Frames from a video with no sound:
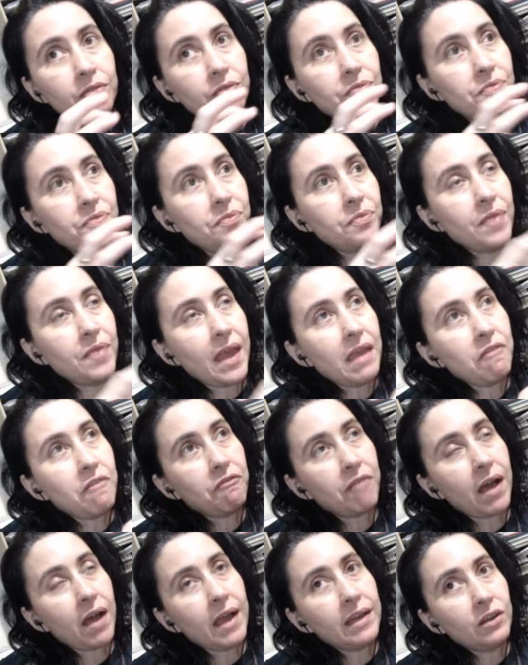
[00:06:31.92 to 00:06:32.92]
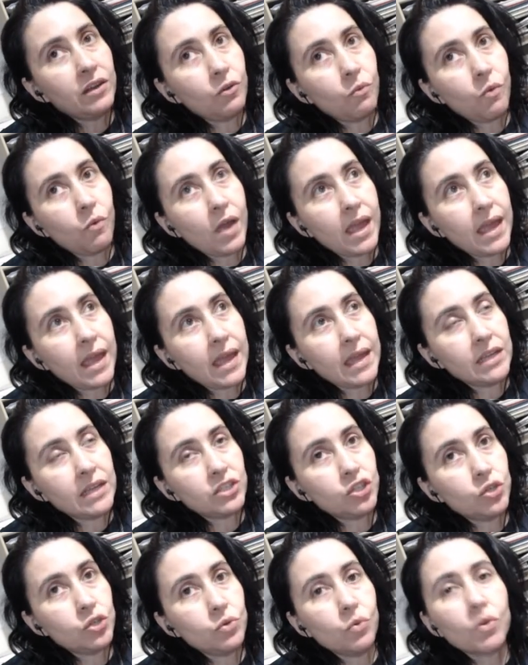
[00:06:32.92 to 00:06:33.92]
they find a way
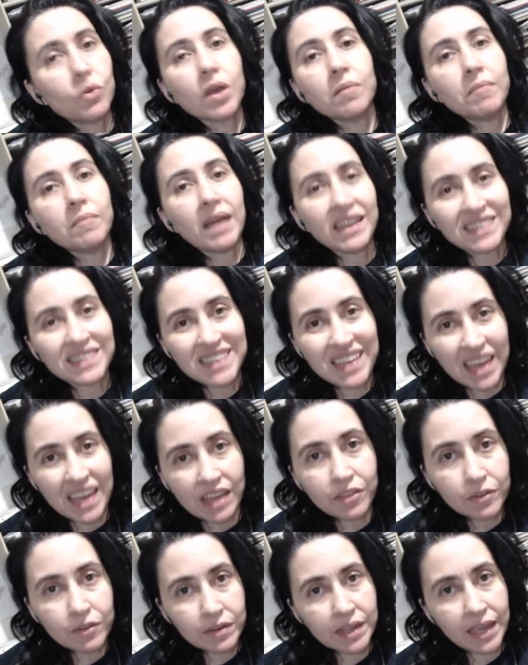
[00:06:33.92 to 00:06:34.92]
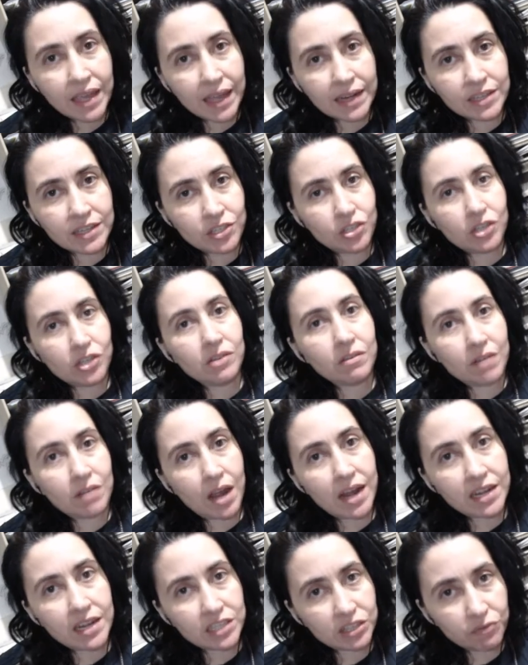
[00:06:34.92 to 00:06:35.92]
to come back together again and to
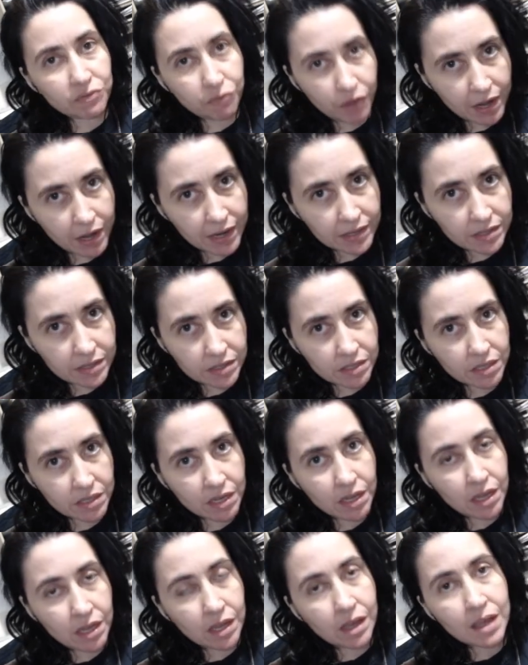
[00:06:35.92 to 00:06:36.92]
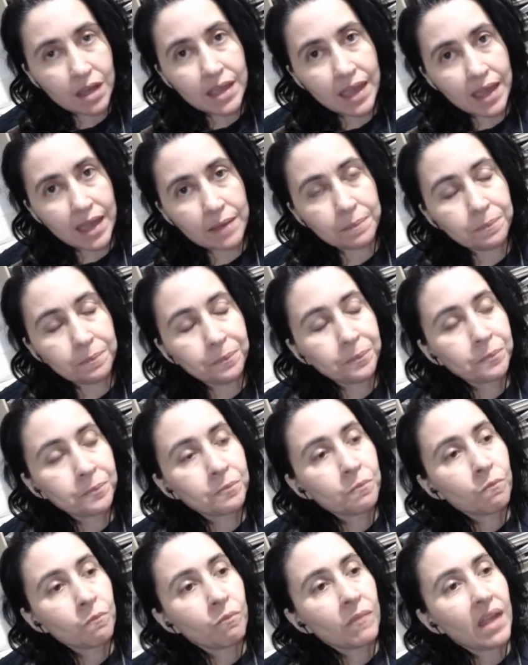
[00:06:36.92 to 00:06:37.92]
unite as friends again.
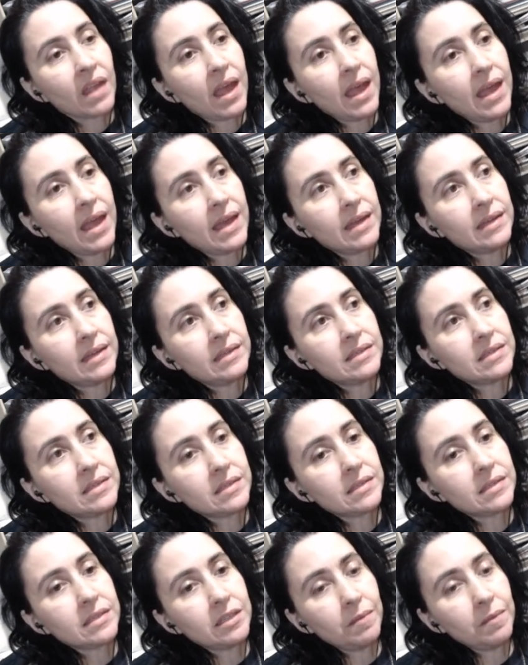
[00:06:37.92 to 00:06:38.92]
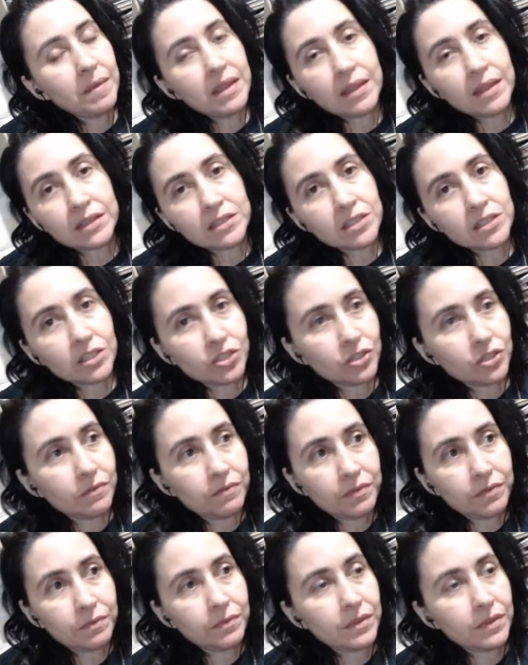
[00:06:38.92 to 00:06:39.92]
And to me, that's such a
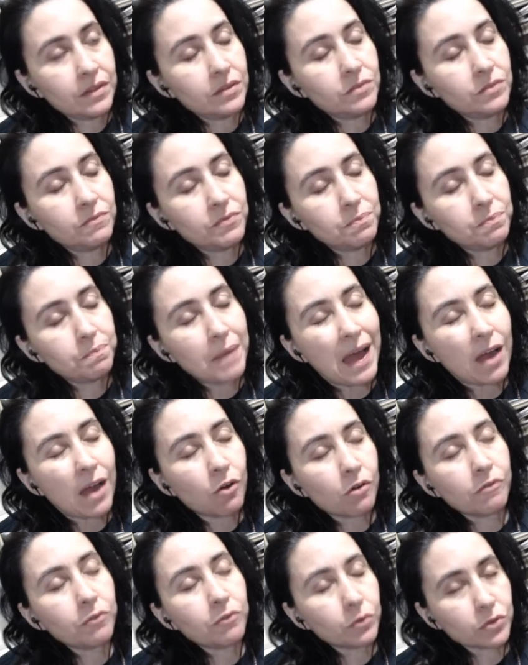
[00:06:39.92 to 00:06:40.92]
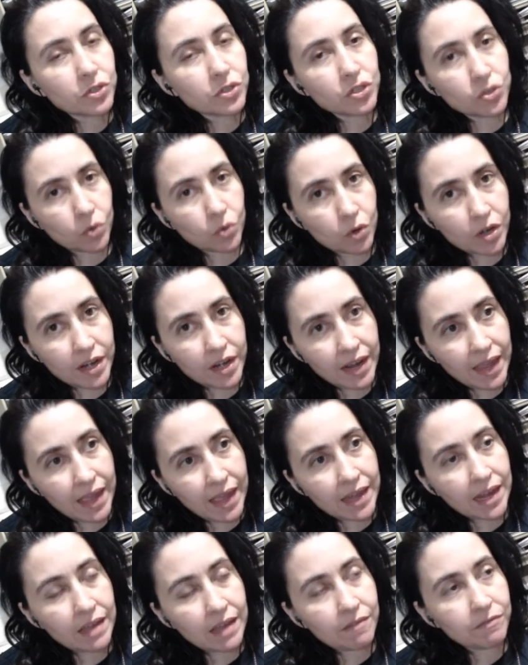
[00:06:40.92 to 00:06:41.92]
powerful story,
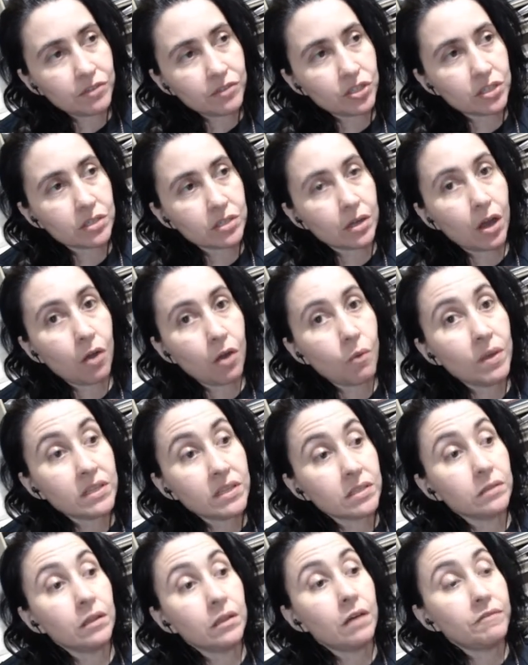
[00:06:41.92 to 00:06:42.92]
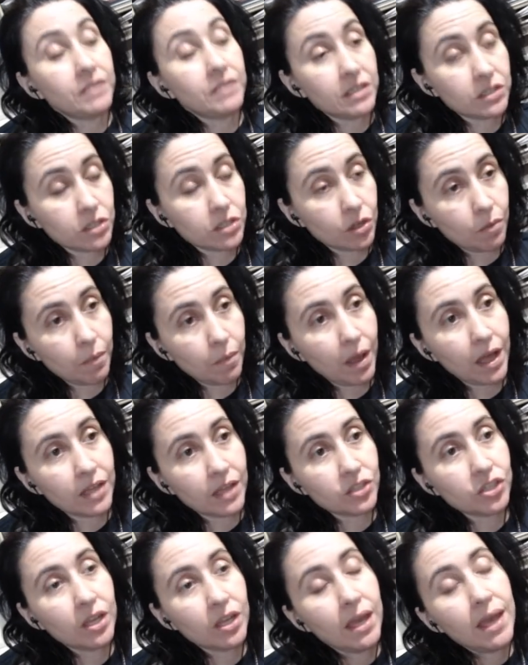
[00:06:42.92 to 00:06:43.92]
and I've just always loved it so
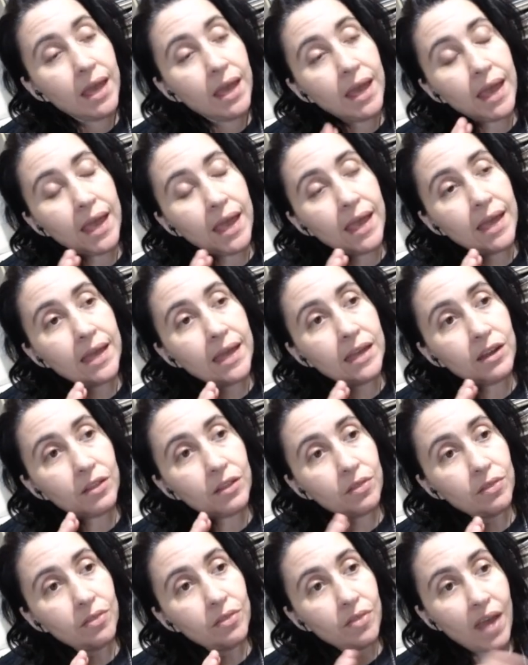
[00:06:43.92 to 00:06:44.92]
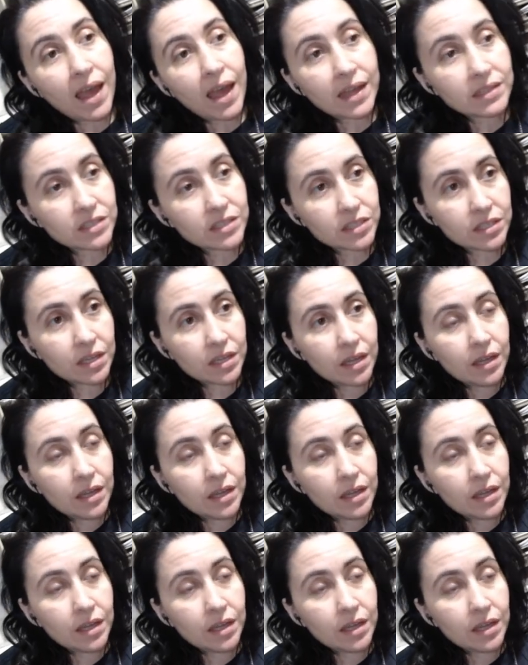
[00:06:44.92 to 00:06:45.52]
much. And that's